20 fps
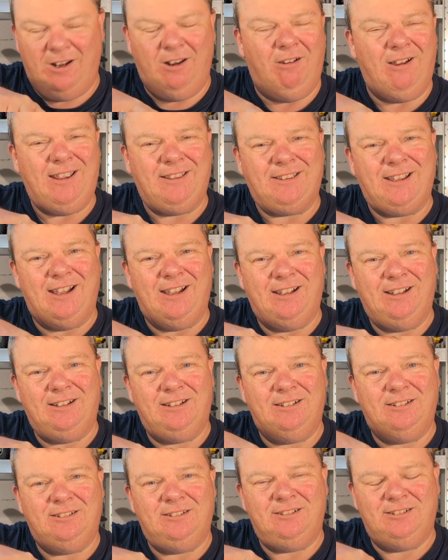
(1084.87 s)
like that.
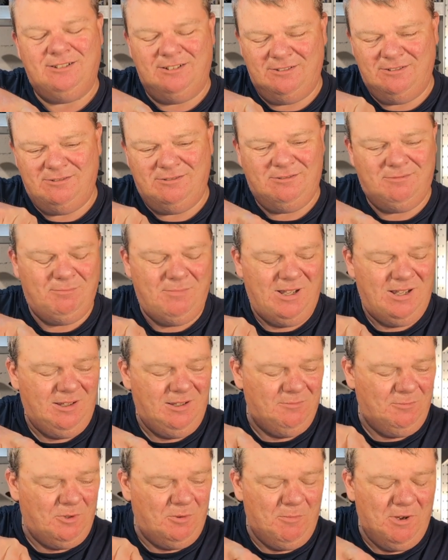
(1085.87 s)
Oh
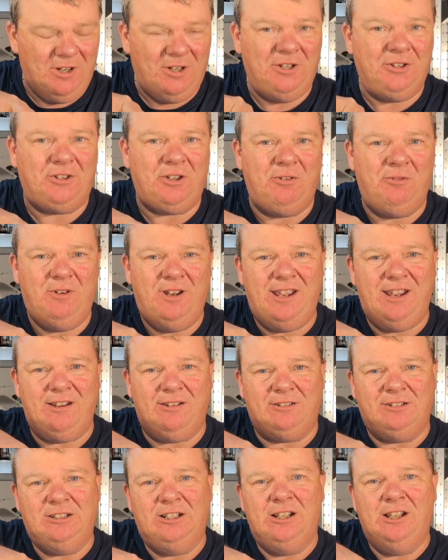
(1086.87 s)
man, what am I going to do
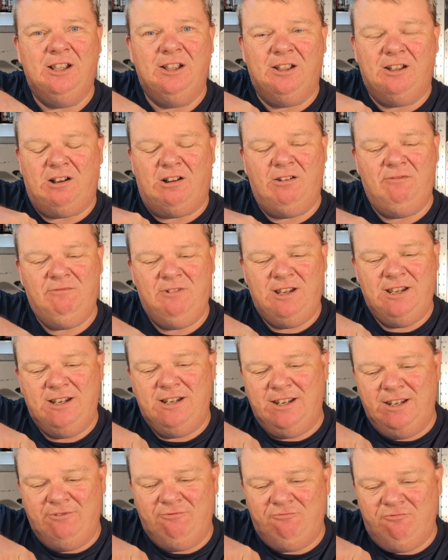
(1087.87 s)
now? I
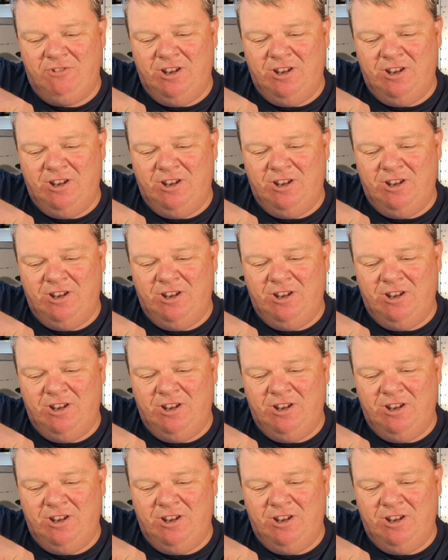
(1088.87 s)
really